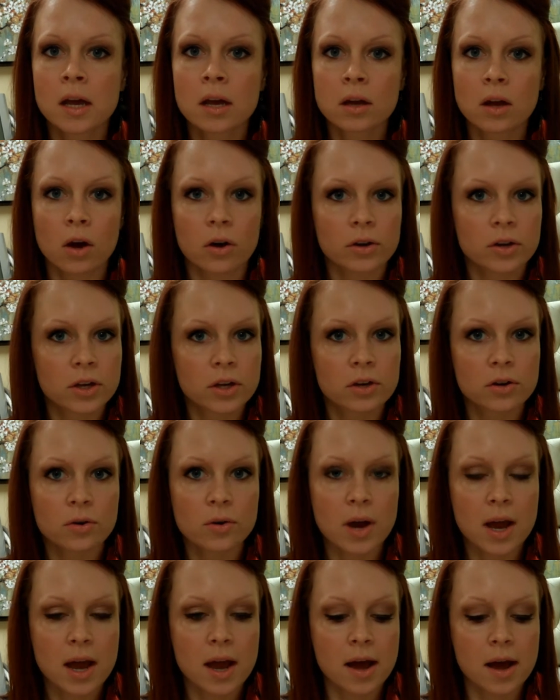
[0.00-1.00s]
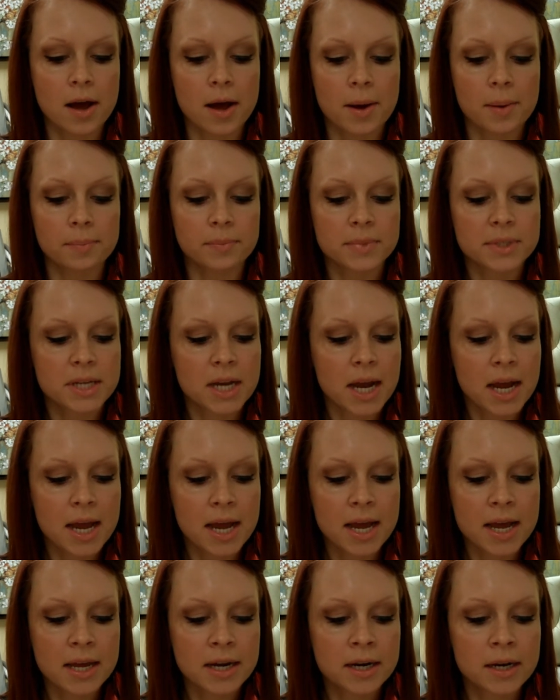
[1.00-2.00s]
CoQ10,
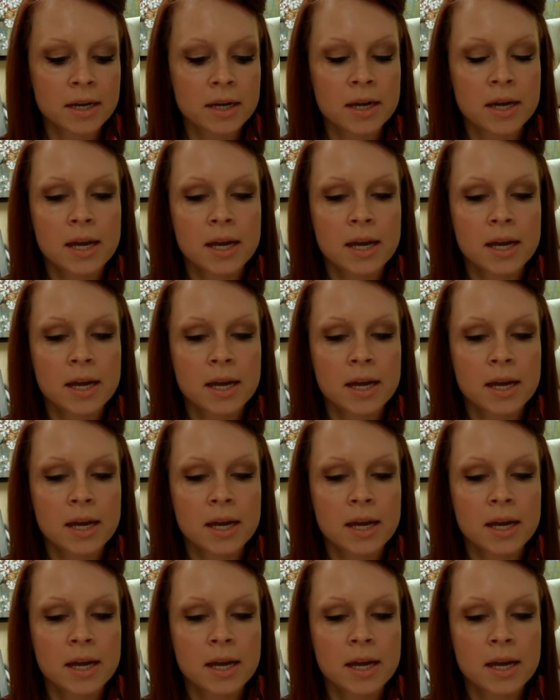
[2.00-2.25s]
and